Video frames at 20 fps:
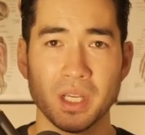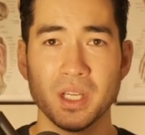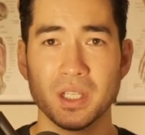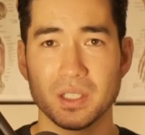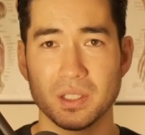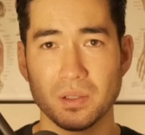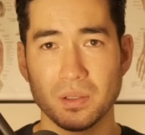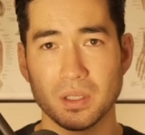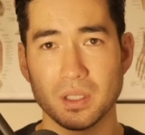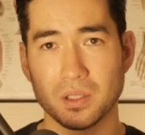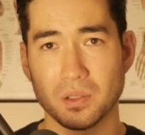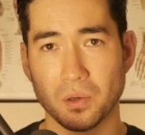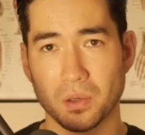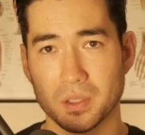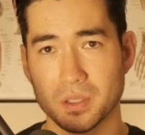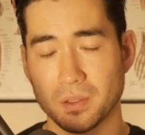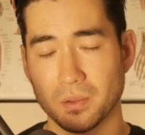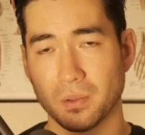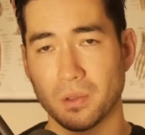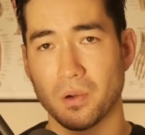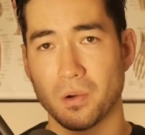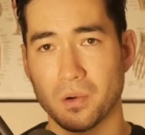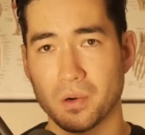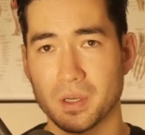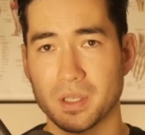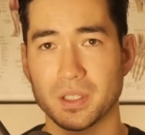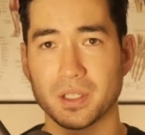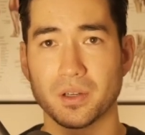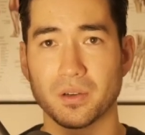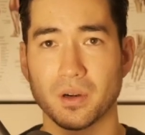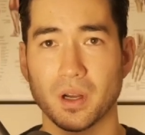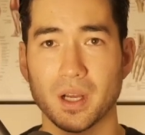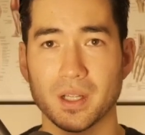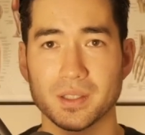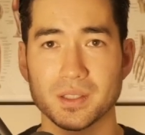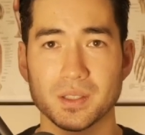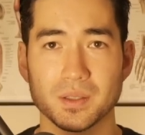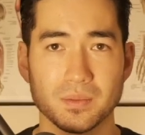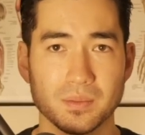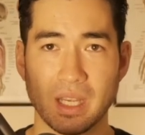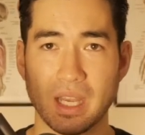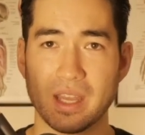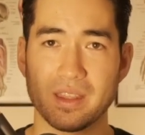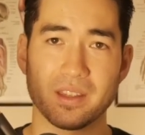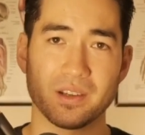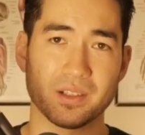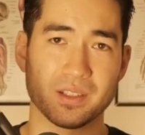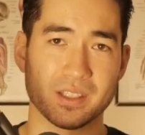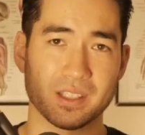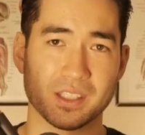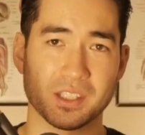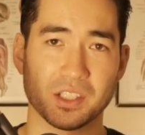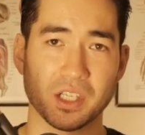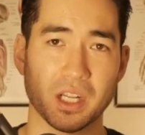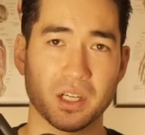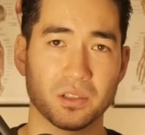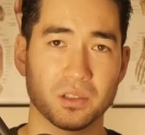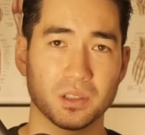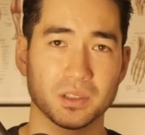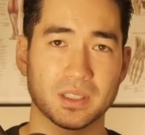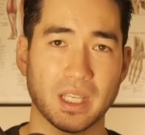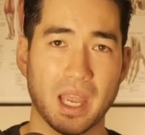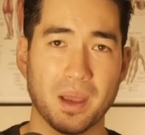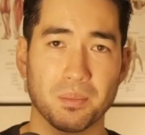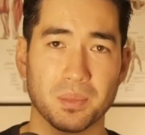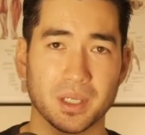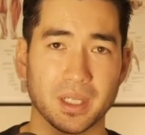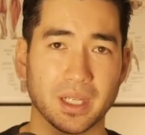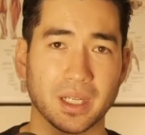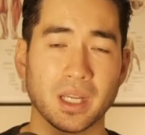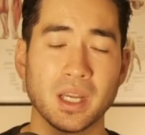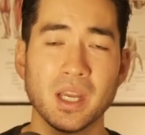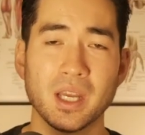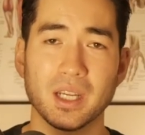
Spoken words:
to the dorsal horn neurons, and there is this general dampening,